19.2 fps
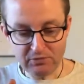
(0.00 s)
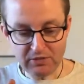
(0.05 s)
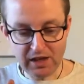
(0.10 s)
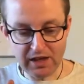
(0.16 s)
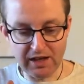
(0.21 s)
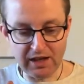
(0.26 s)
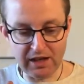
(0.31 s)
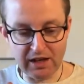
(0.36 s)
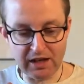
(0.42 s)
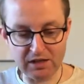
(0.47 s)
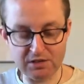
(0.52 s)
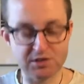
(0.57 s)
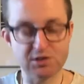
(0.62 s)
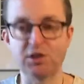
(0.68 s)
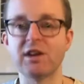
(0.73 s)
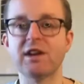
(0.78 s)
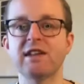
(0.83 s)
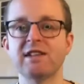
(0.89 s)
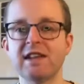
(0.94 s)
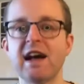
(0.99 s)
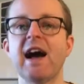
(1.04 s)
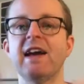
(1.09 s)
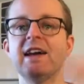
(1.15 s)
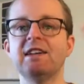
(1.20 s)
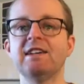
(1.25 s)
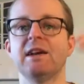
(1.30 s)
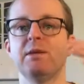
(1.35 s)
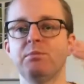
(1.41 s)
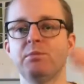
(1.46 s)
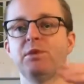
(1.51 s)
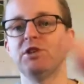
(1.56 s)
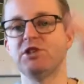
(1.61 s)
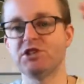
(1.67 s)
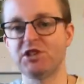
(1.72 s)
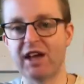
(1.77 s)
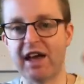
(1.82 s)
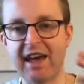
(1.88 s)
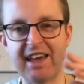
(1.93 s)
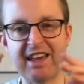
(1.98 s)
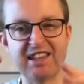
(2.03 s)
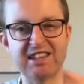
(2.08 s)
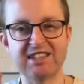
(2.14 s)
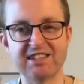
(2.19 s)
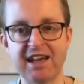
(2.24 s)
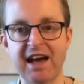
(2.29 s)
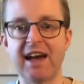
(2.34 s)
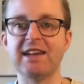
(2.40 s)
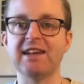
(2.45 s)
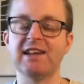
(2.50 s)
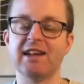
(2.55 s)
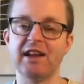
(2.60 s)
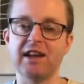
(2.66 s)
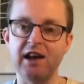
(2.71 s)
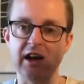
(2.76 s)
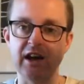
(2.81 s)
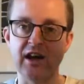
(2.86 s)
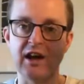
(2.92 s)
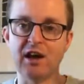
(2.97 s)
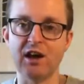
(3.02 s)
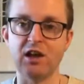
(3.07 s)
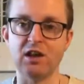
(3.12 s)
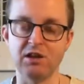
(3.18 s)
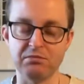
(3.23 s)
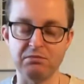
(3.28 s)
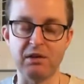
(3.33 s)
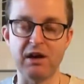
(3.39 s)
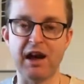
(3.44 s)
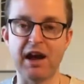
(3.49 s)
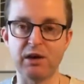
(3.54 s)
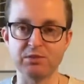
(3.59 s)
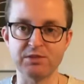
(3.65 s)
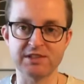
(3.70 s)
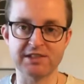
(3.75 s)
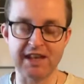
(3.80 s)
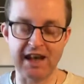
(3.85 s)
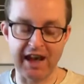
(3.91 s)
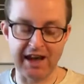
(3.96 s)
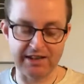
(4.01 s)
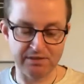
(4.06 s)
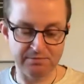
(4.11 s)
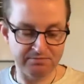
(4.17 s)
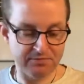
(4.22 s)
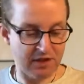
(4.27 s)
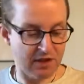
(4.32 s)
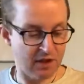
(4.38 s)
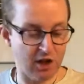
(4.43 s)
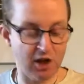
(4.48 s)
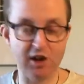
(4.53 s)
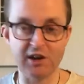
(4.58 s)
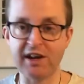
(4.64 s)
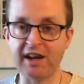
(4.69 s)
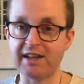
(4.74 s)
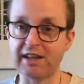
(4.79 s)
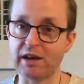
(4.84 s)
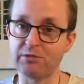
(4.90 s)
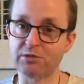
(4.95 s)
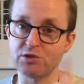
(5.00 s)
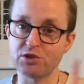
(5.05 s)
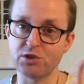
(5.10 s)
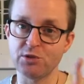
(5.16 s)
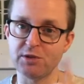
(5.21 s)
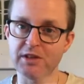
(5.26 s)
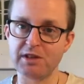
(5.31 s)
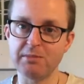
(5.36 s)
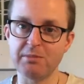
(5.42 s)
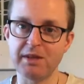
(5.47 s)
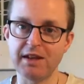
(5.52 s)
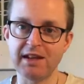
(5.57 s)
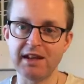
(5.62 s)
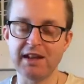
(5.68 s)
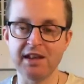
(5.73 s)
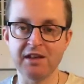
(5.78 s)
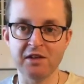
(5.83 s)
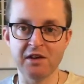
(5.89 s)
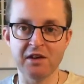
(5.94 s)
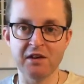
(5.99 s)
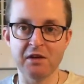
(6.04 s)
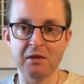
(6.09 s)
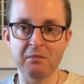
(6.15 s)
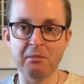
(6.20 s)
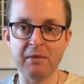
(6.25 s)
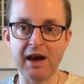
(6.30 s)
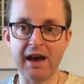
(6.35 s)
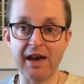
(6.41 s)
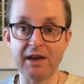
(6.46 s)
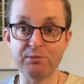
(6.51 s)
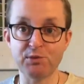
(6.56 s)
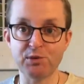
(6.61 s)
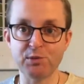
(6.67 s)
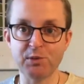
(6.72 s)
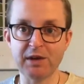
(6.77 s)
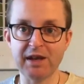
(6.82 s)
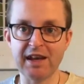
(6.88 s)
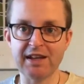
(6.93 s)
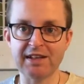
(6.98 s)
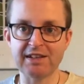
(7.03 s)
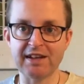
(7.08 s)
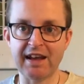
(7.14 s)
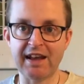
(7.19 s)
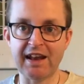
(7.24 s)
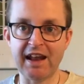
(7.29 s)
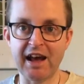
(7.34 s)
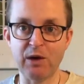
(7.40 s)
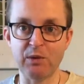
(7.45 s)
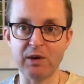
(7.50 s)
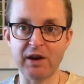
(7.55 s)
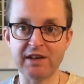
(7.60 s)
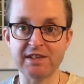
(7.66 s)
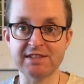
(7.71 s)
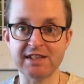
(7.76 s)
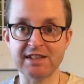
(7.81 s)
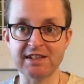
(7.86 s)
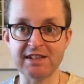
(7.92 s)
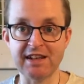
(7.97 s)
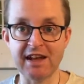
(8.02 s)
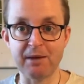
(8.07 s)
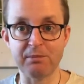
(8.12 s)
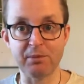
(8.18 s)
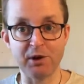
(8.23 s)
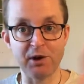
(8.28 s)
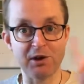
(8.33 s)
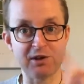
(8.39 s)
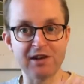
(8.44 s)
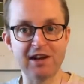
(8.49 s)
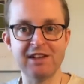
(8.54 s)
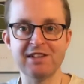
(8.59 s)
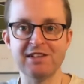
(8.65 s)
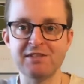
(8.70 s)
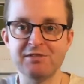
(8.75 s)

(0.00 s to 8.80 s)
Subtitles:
It's higher temperature there inside and outside. Alright, I will show you in a minute my propagator and how I set it up. Alright.